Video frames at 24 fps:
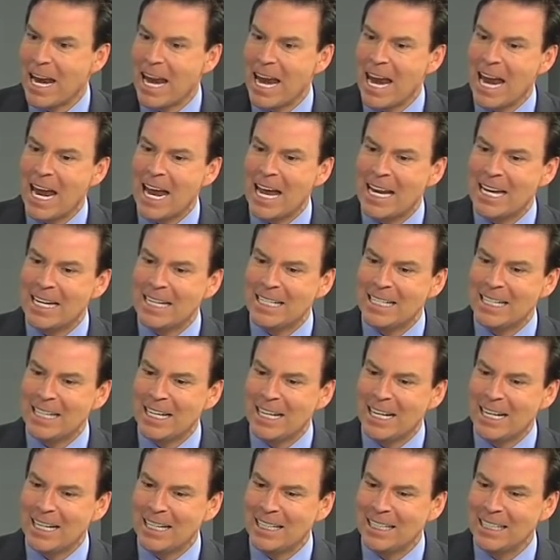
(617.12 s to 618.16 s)
And,
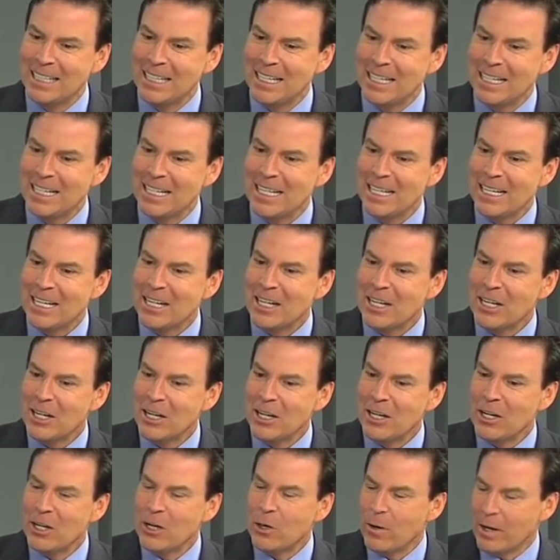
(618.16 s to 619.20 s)
I
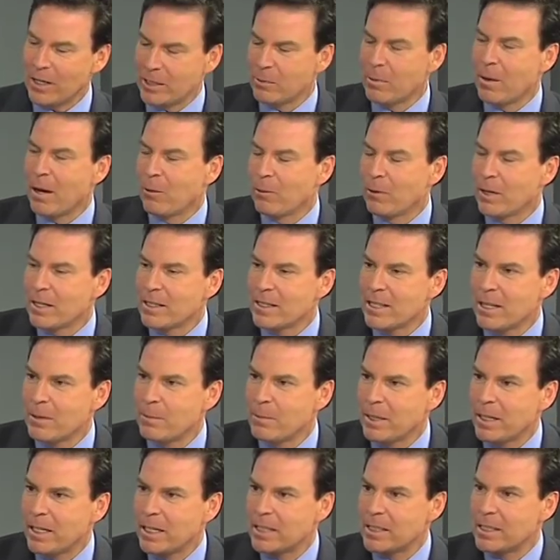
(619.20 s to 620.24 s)
smile when I say that
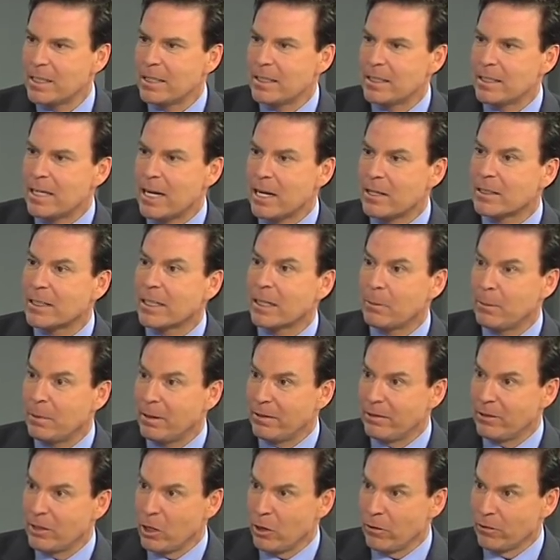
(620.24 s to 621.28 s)
because it sounds like a bit
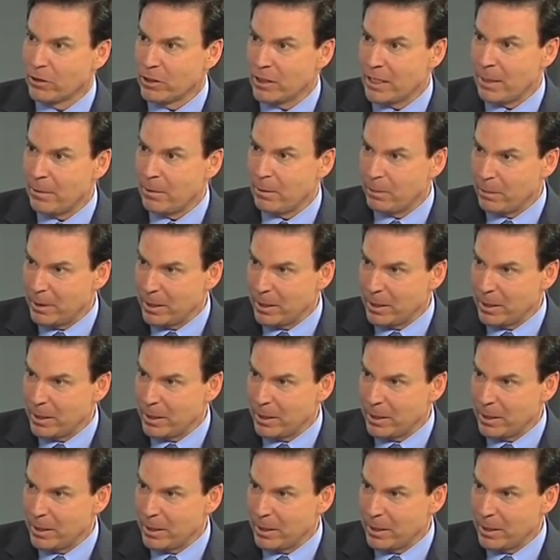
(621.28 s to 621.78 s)
of an overstatement.